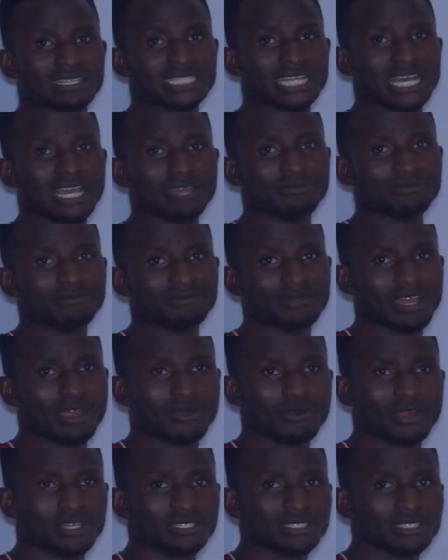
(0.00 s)
time
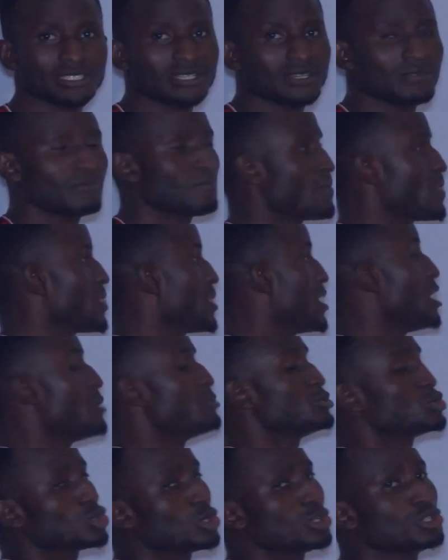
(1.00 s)
around, I'll
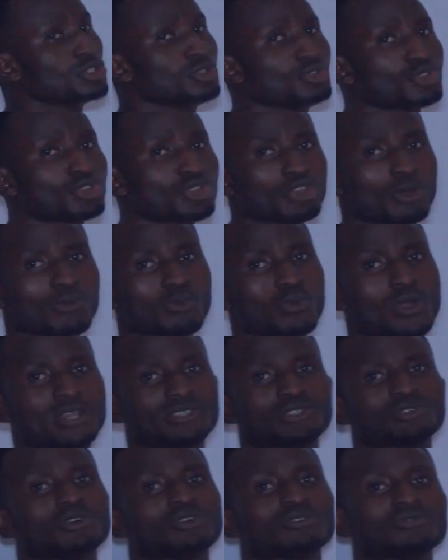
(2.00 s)
be showing you some
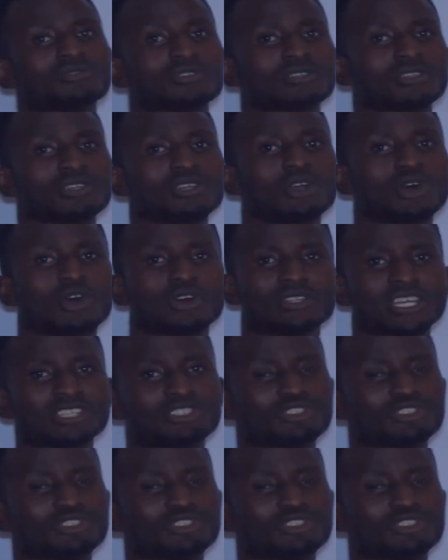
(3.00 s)
questions under